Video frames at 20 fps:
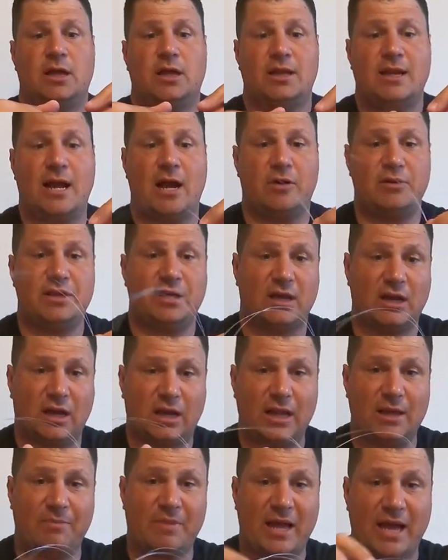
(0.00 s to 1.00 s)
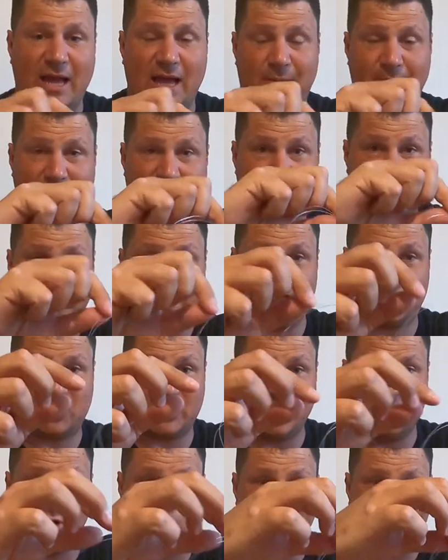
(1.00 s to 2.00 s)
Now you can clip that and make it a
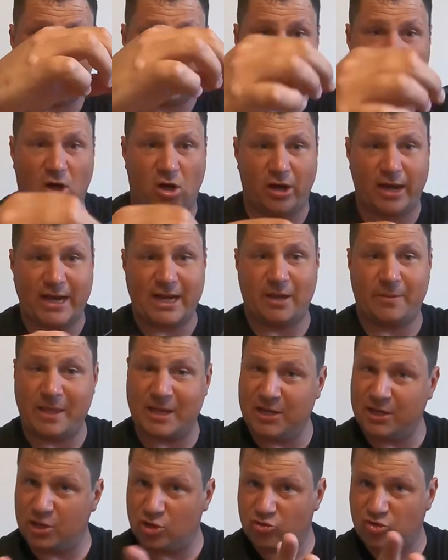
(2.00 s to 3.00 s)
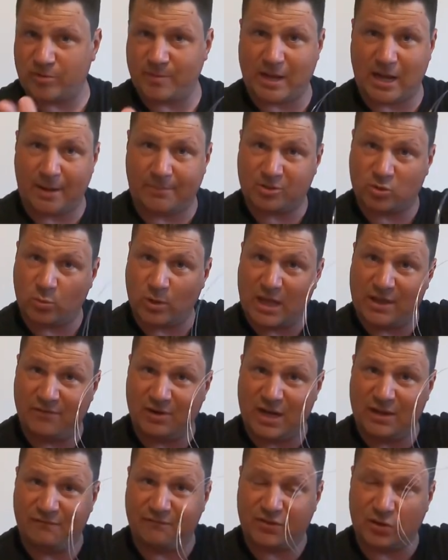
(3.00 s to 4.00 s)
single bit of line, and then you can trim it up to whatever
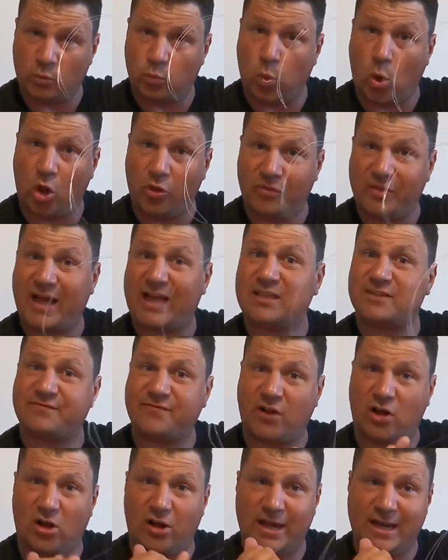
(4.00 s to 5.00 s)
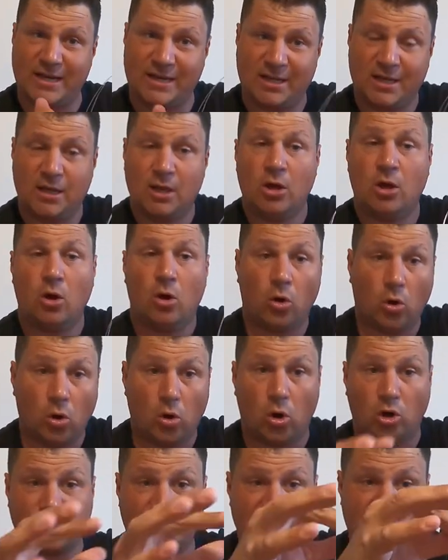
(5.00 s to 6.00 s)
length you want, that's fine.
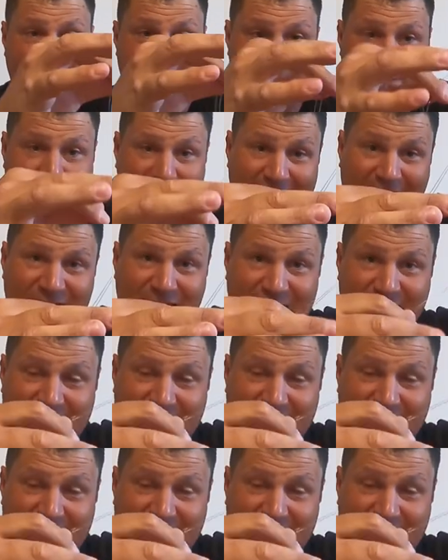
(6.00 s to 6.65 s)
Or just keep it as it